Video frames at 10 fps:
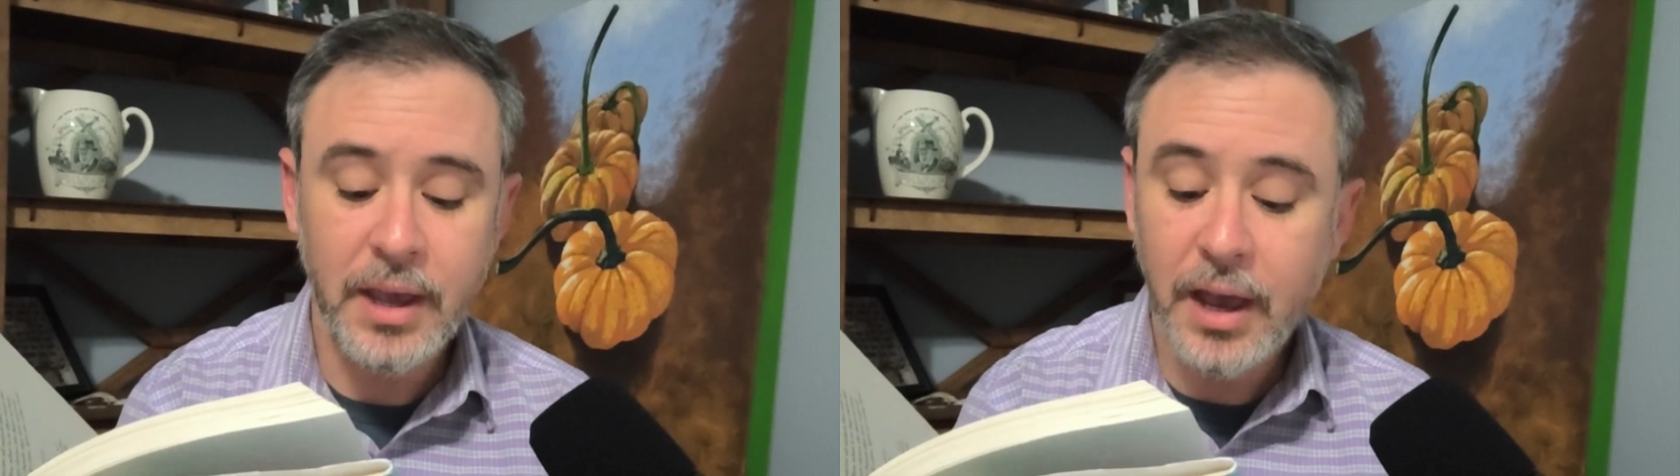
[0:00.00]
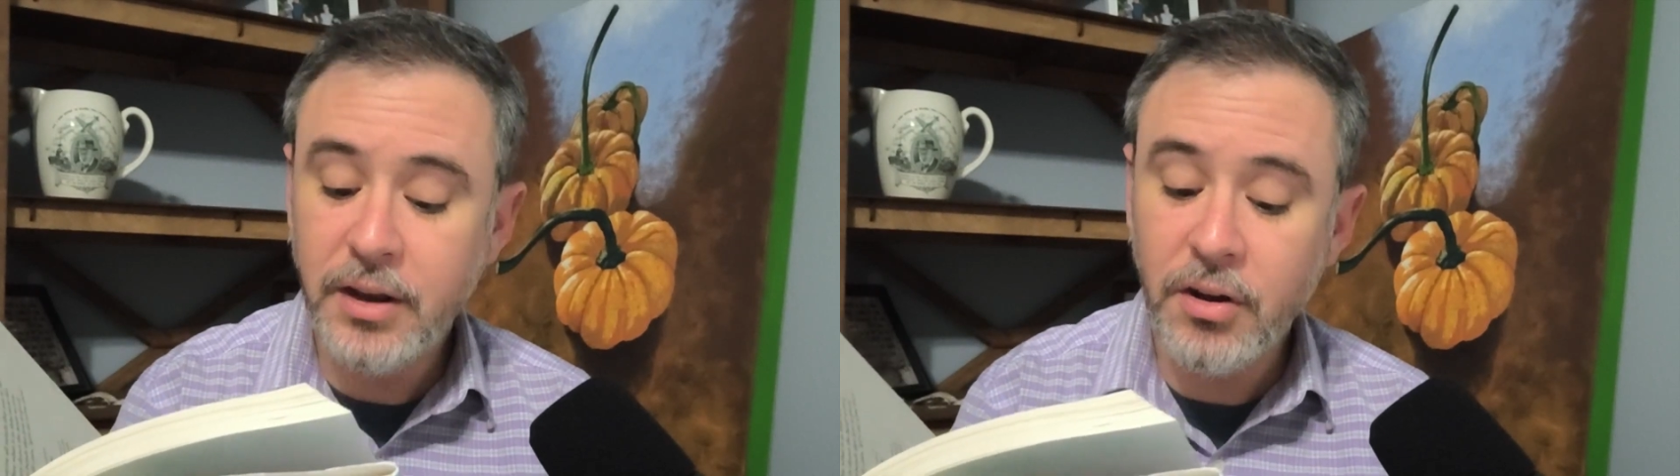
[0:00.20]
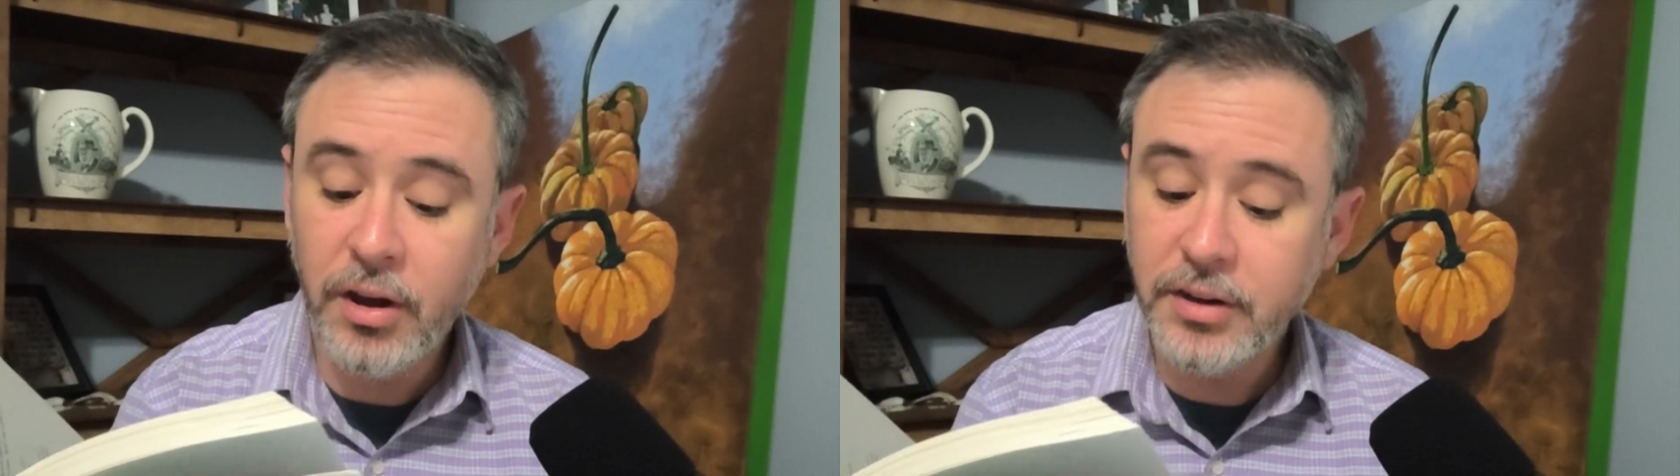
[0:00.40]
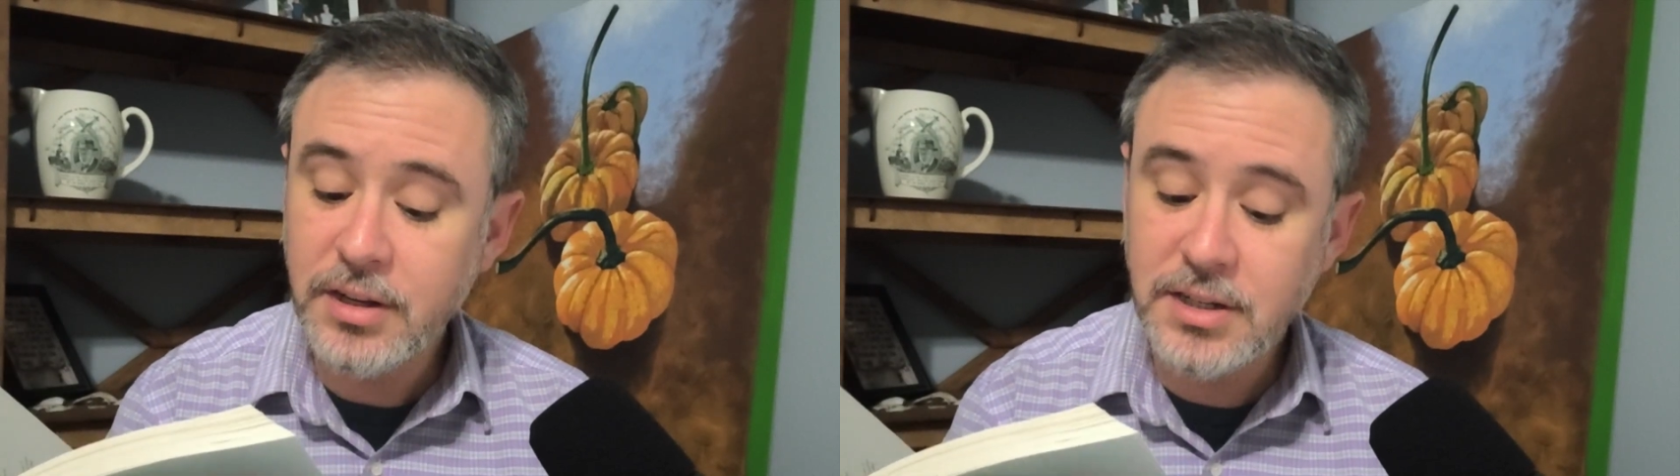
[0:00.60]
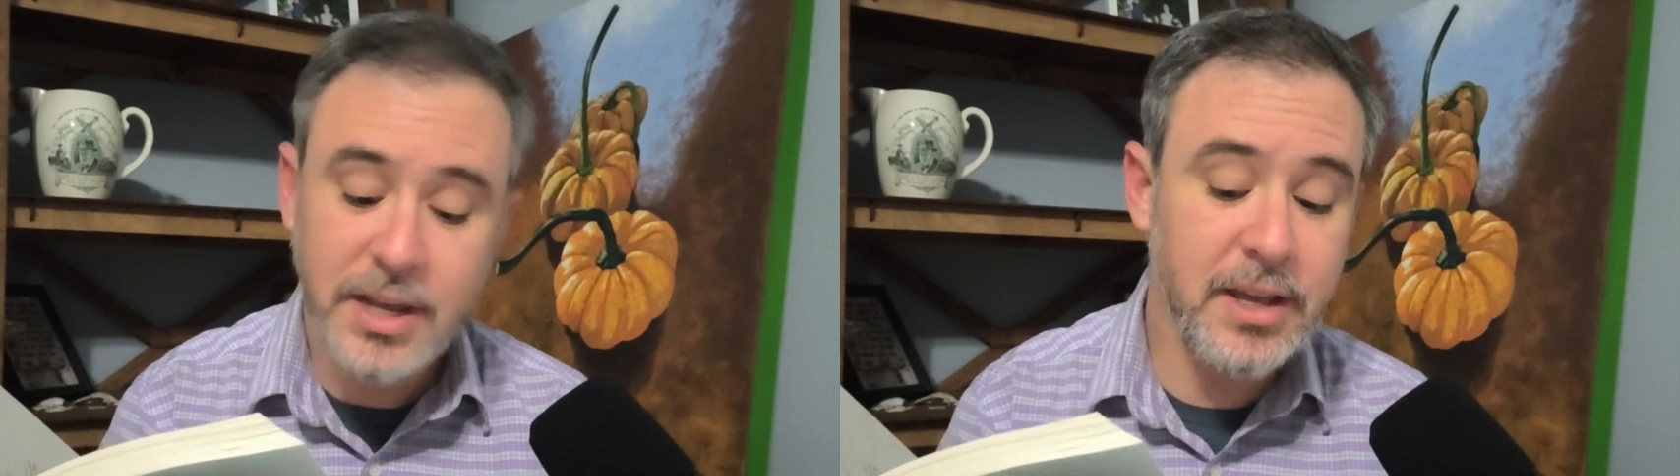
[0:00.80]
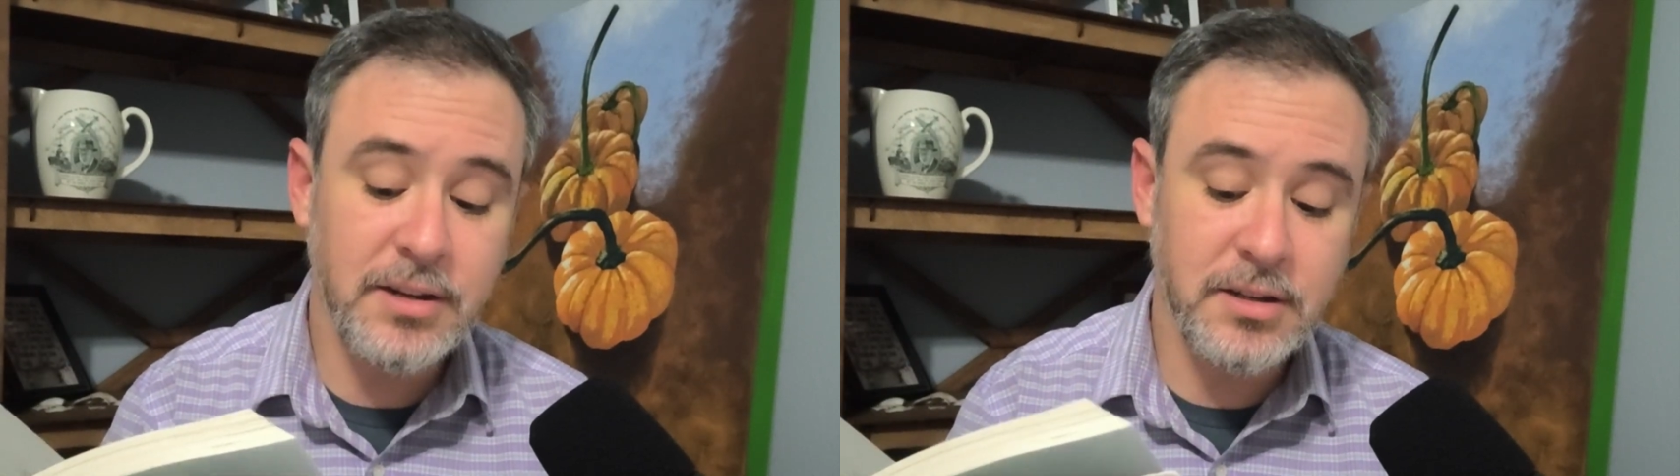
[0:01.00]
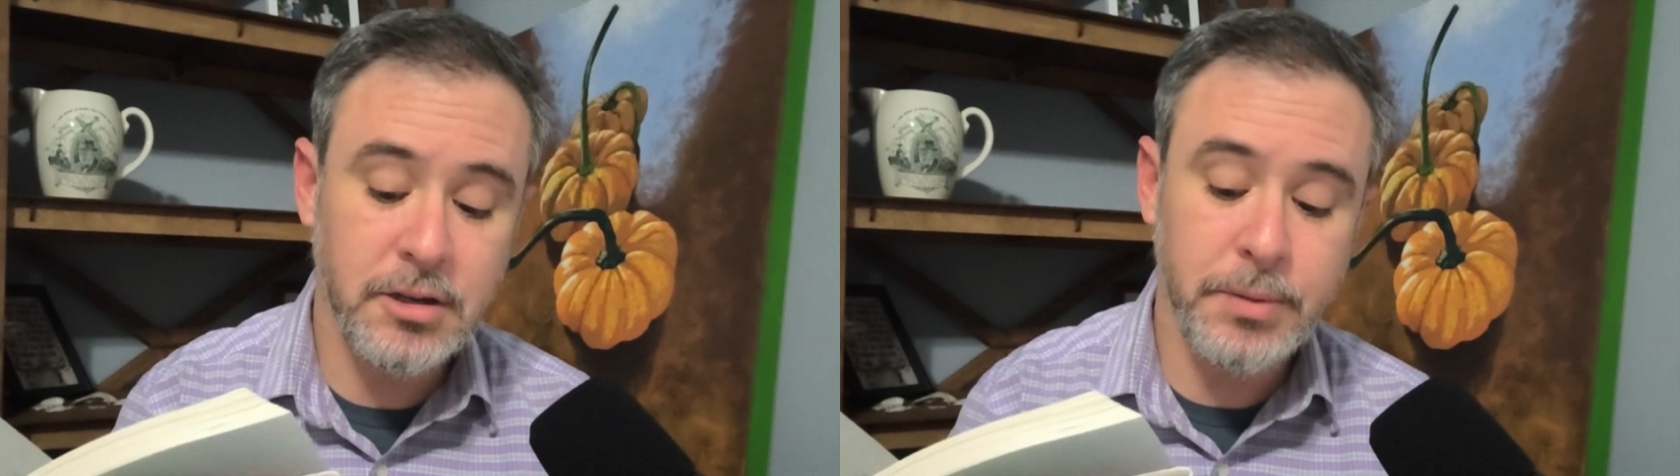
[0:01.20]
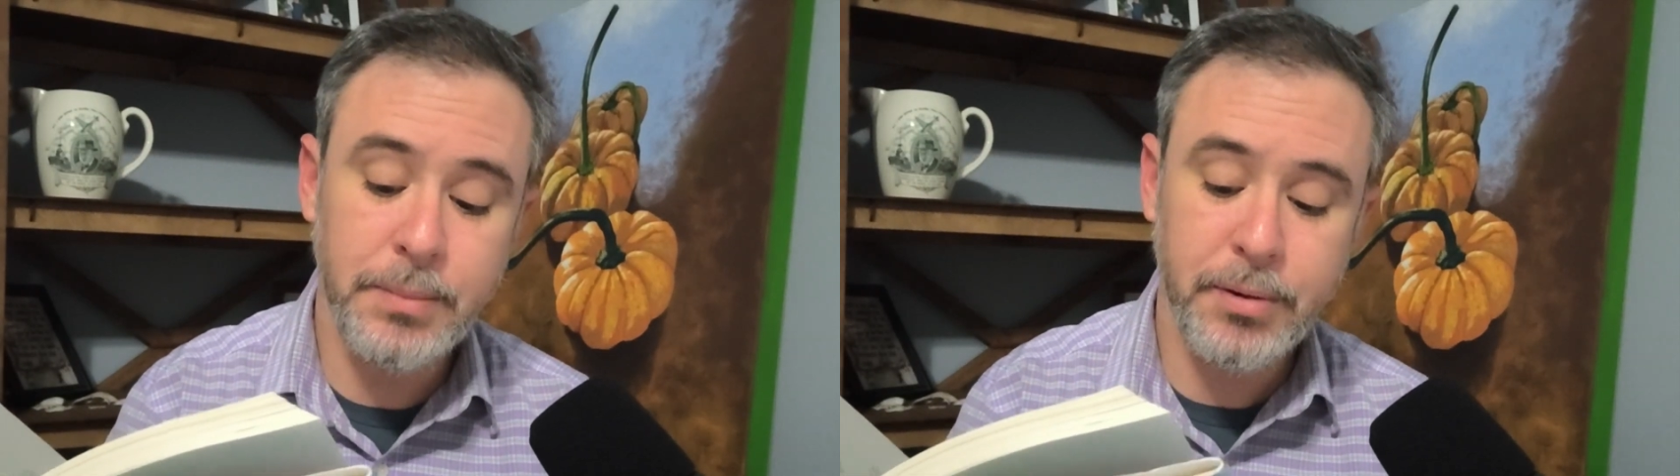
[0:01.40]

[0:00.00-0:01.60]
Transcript: And not content to be